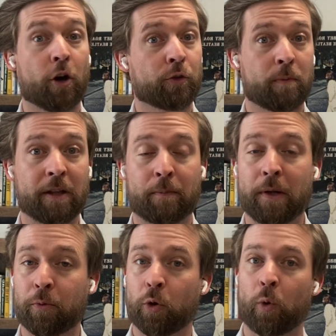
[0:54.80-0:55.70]
those would be the
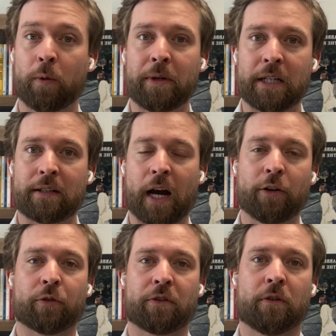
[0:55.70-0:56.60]
people who would be
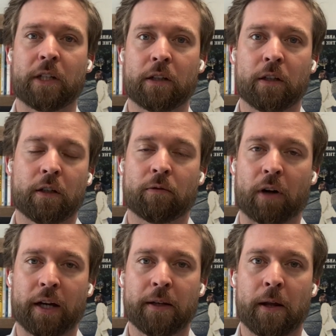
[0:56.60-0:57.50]
entitled to it,
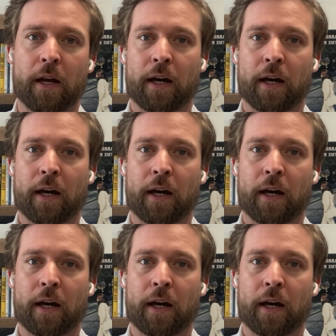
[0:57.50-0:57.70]
right?